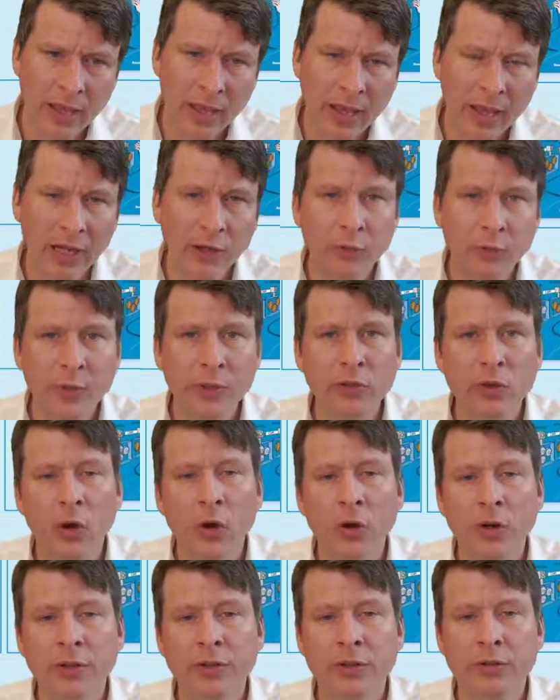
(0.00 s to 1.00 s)
And if we
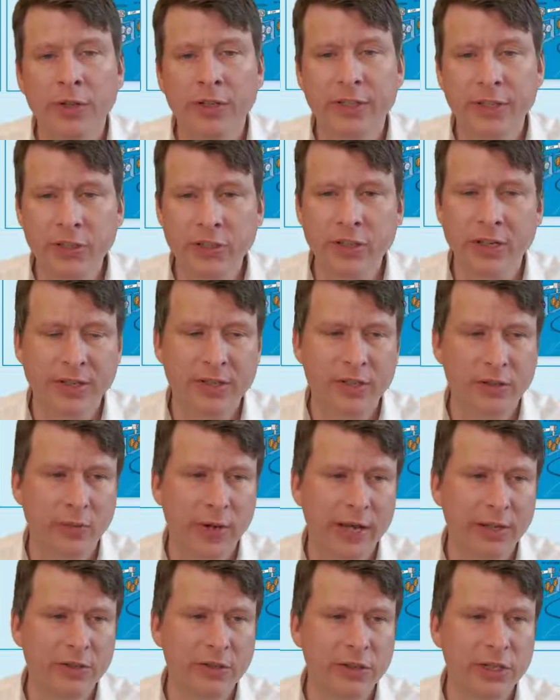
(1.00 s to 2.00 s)
talk traditional
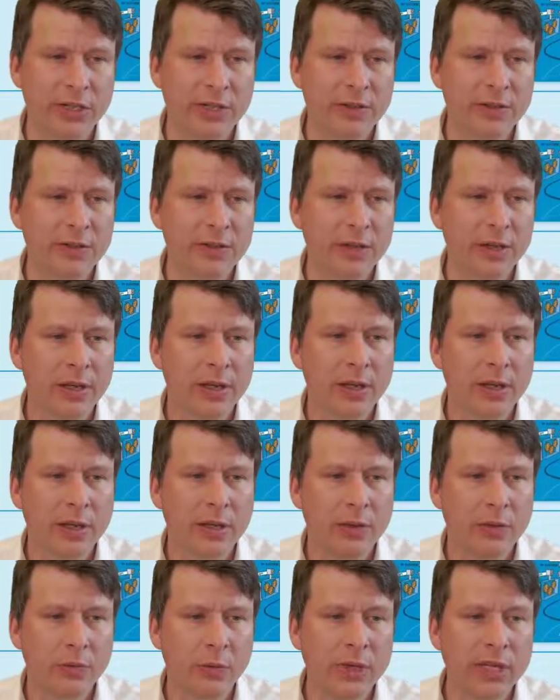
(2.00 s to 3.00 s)
strategies,
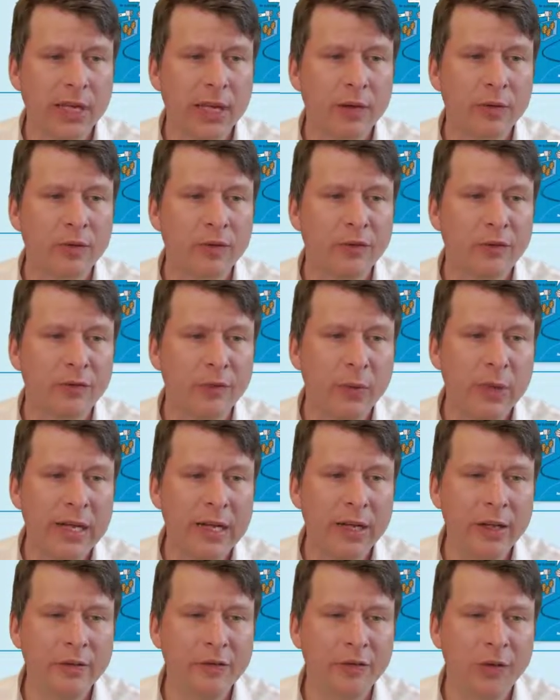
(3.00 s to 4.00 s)
we can
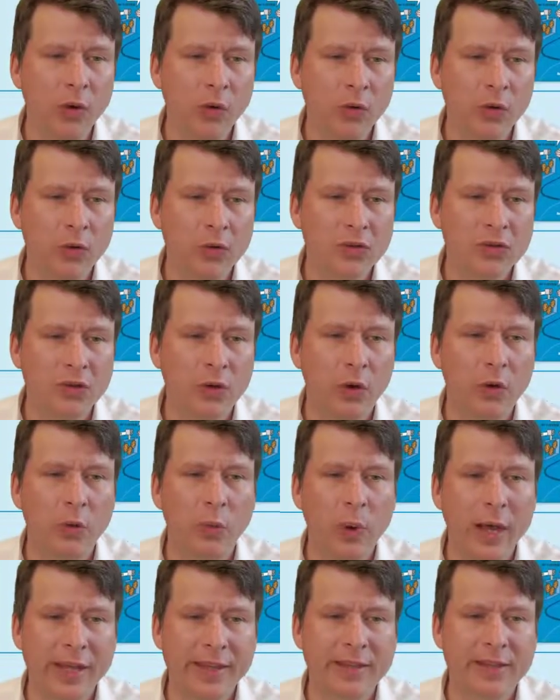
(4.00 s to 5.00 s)
really focus on
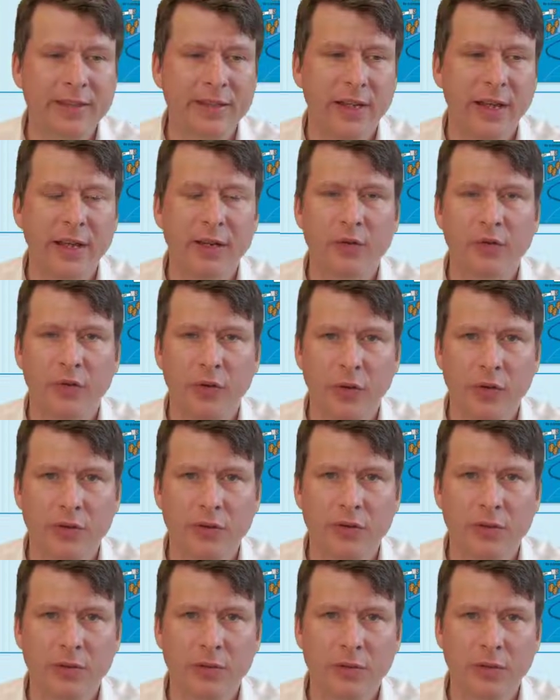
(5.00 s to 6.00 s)
one side
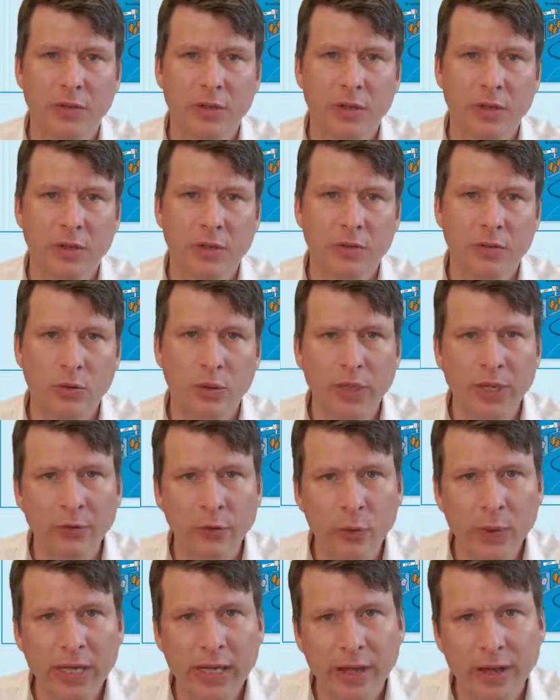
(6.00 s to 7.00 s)
first. So
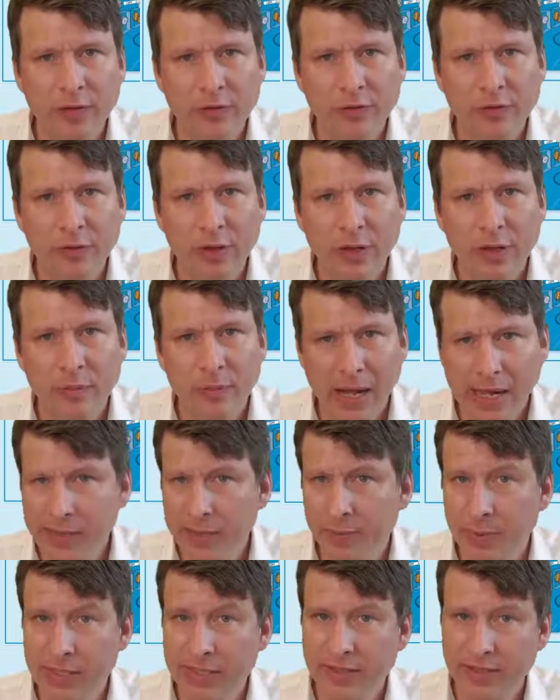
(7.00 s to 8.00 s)
if we have
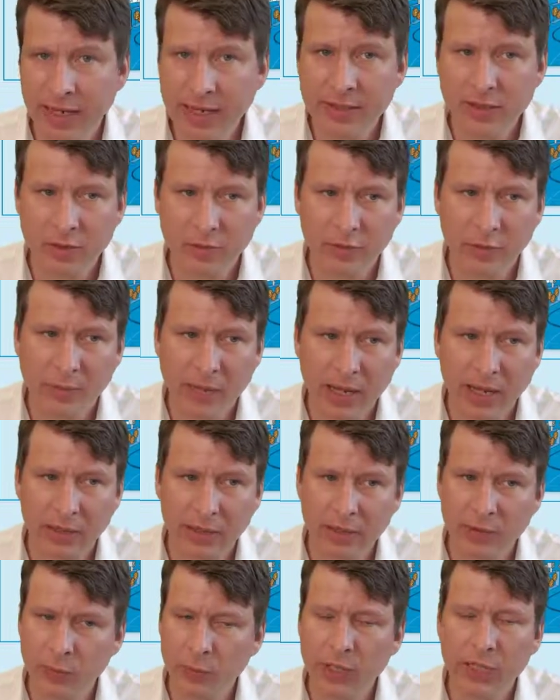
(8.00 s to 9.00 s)
multiple sides of a
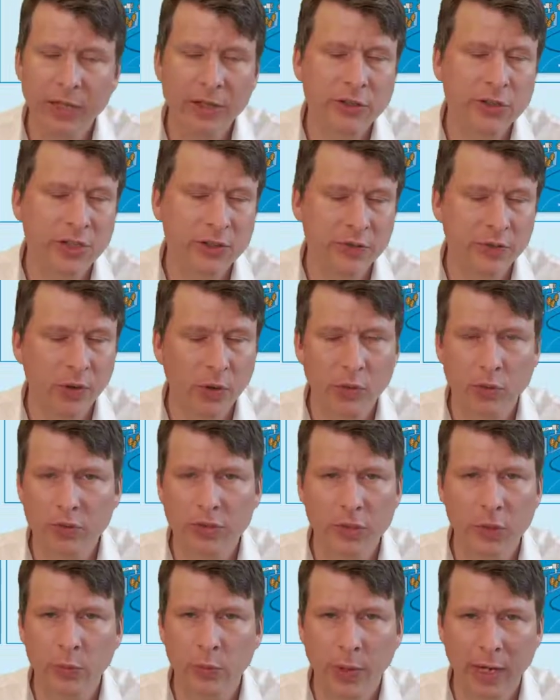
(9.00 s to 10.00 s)
market, we can just
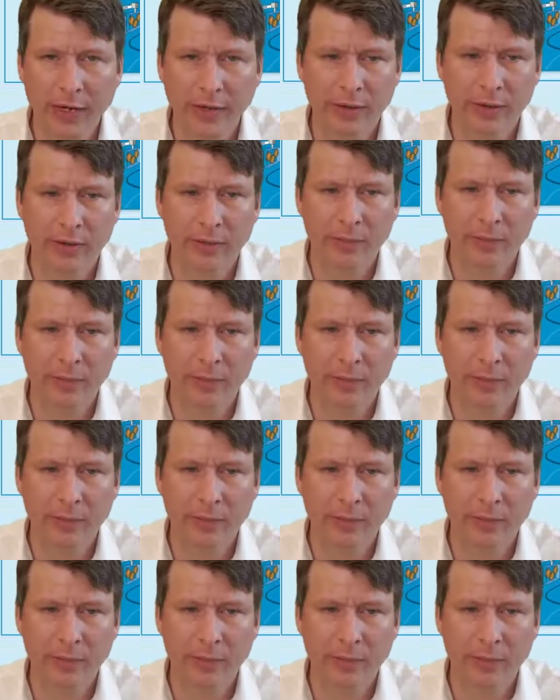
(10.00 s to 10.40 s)
focus on one.